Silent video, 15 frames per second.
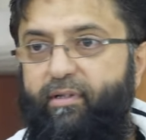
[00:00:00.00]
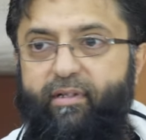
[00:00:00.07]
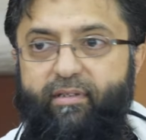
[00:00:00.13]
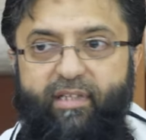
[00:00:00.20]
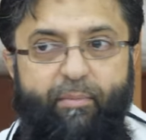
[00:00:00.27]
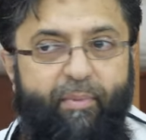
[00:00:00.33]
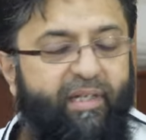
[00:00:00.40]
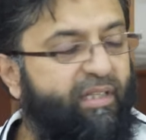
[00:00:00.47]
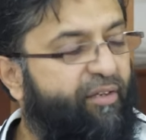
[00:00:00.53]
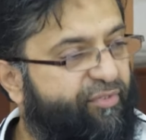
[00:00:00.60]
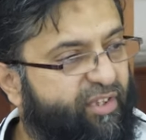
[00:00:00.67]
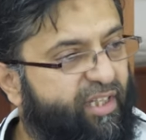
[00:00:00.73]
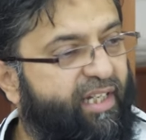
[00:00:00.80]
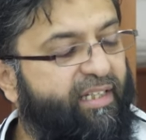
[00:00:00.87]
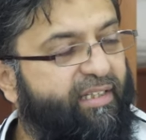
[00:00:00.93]
they make
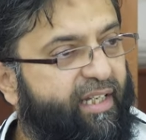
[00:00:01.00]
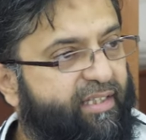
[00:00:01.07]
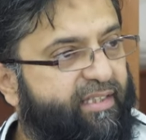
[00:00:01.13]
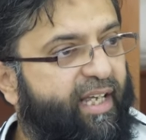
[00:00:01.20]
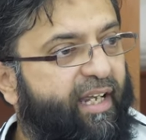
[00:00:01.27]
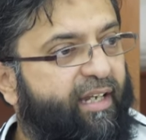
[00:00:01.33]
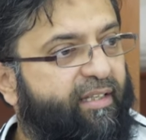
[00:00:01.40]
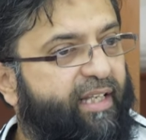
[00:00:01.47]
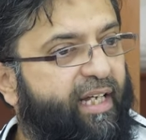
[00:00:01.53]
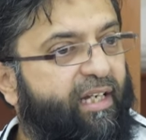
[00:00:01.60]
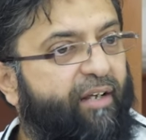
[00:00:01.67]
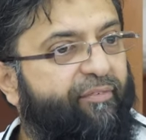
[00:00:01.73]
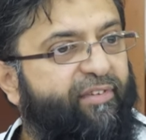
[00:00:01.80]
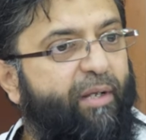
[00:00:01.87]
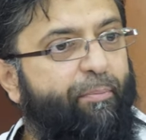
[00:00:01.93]
tafsil and they say that
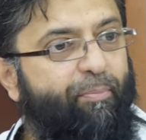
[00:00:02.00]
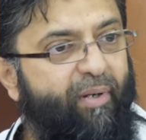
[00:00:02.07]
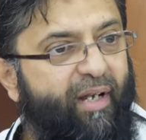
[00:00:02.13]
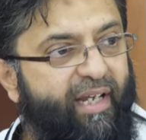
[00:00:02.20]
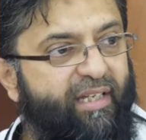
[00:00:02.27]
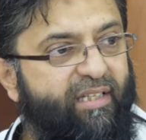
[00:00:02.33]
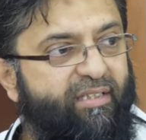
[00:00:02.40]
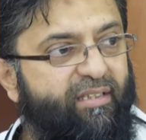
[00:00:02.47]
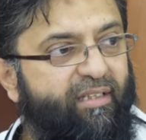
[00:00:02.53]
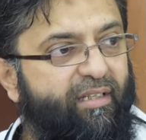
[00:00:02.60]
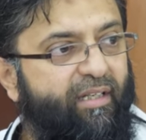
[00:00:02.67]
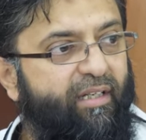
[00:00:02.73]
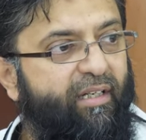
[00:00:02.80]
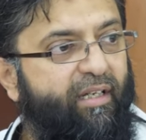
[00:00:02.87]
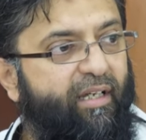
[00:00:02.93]
if the place
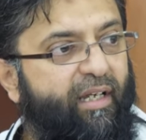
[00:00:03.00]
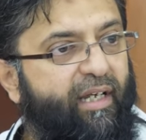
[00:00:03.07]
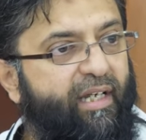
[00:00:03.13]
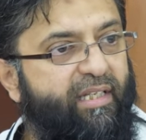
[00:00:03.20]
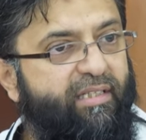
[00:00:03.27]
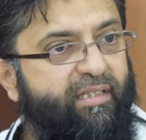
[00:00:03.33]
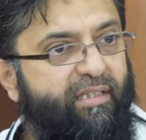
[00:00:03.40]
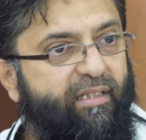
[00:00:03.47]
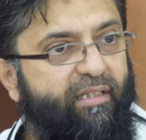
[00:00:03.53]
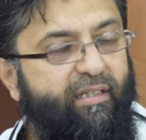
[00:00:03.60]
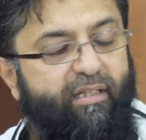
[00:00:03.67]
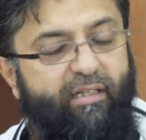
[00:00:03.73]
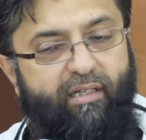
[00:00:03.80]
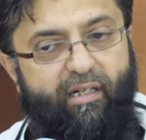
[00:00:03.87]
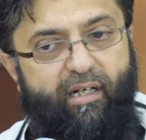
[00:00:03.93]
is
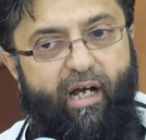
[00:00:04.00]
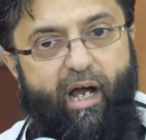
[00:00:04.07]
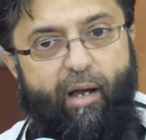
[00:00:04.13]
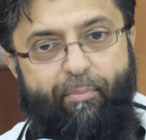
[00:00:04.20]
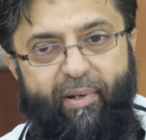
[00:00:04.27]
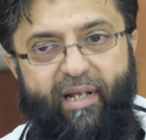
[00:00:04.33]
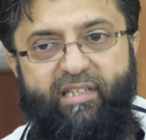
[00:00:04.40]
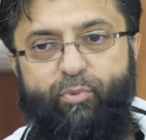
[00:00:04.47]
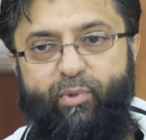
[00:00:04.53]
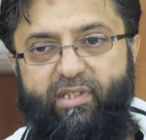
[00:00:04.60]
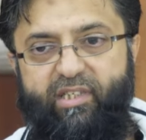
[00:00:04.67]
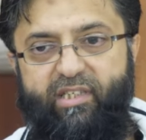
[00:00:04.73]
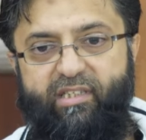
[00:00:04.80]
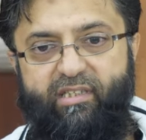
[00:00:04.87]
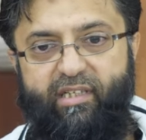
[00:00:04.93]
a place
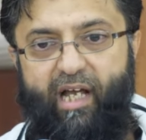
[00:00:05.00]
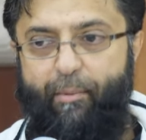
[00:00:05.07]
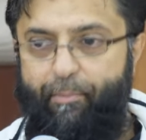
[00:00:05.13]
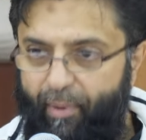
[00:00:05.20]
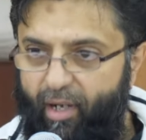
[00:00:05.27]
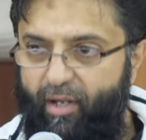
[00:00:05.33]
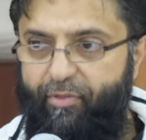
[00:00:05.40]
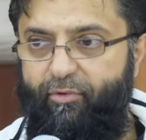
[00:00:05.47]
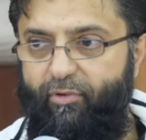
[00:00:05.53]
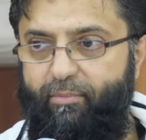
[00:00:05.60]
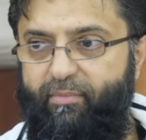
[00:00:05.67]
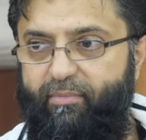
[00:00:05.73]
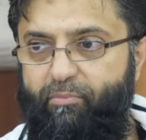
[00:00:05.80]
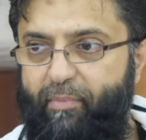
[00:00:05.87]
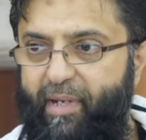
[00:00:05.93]
which is a
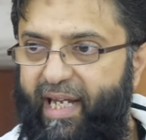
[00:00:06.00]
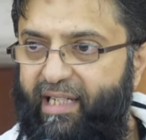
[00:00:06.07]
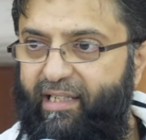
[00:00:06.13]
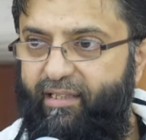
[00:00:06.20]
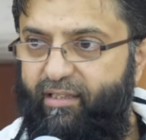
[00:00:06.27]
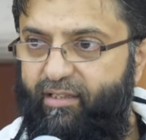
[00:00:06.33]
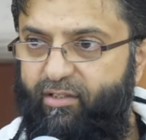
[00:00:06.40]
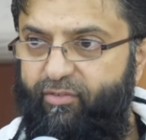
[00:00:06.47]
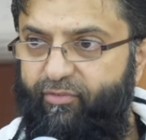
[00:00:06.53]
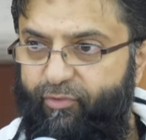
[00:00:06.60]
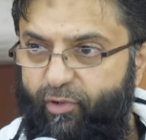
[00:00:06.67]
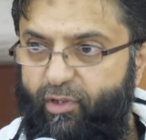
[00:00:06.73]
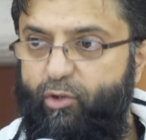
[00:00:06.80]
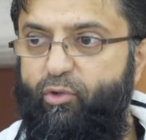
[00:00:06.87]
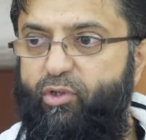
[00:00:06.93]
bathroom made
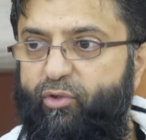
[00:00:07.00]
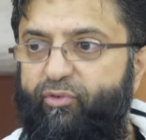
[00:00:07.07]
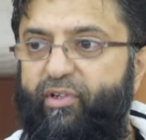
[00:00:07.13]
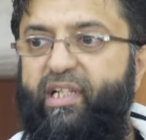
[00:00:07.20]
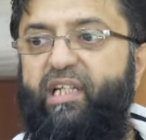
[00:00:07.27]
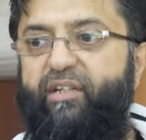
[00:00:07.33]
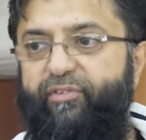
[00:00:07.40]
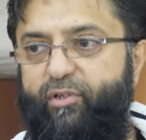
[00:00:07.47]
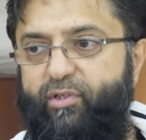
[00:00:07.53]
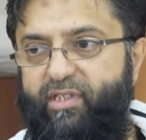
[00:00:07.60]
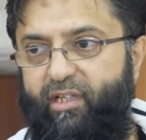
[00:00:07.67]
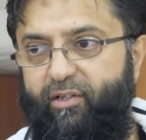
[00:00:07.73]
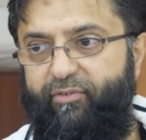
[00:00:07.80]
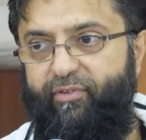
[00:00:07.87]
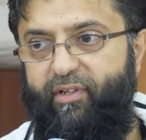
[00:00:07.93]
for you to relieve
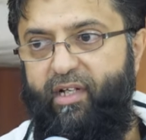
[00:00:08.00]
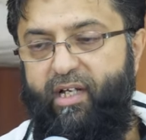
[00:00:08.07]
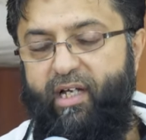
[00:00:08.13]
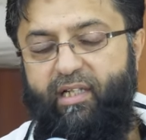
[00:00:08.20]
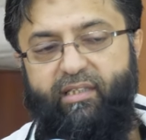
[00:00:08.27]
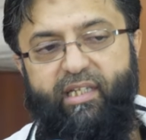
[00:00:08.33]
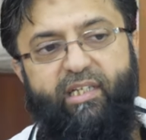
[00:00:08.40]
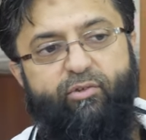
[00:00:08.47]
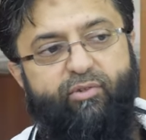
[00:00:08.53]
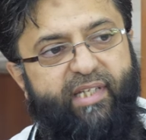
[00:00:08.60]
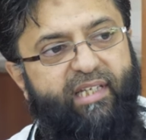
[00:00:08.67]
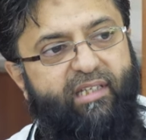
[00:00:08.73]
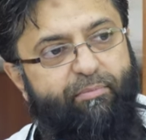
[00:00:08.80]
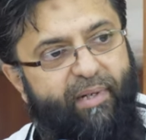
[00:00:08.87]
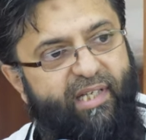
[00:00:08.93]
yourself, then you
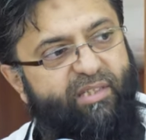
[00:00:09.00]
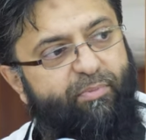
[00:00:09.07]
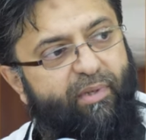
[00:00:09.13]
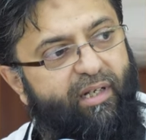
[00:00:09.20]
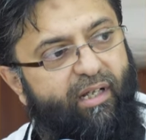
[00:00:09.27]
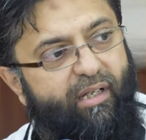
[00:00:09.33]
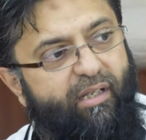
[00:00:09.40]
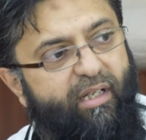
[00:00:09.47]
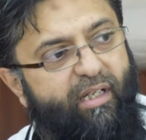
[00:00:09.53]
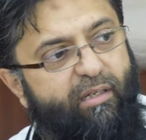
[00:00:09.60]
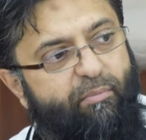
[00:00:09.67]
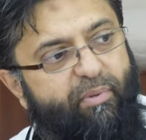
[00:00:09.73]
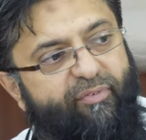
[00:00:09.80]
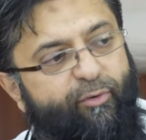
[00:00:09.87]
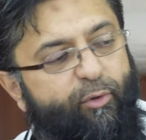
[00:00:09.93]
say the basmala
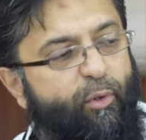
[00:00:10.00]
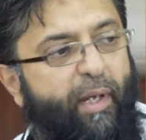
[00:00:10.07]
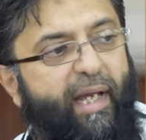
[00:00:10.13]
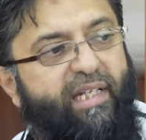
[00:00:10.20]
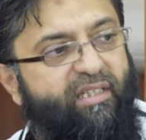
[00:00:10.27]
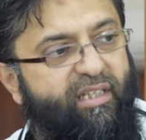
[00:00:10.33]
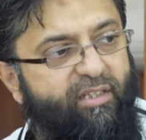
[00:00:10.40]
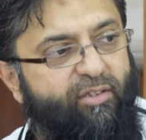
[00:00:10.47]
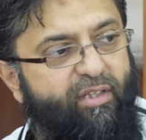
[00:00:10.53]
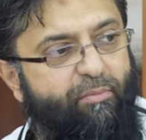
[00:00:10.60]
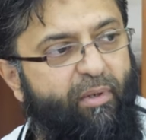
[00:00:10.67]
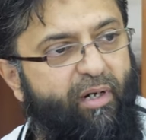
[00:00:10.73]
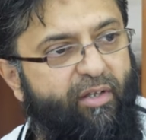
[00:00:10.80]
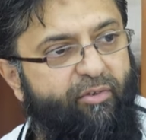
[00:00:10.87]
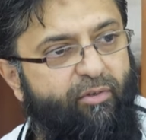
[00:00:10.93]
before you enter into the
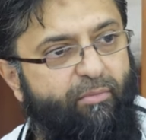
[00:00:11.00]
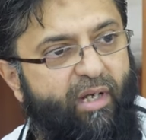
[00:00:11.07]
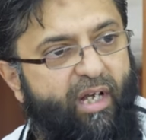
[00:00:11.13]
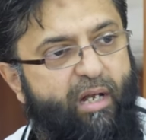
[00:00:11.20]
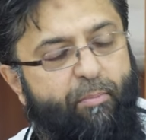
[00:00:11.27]
bathroom.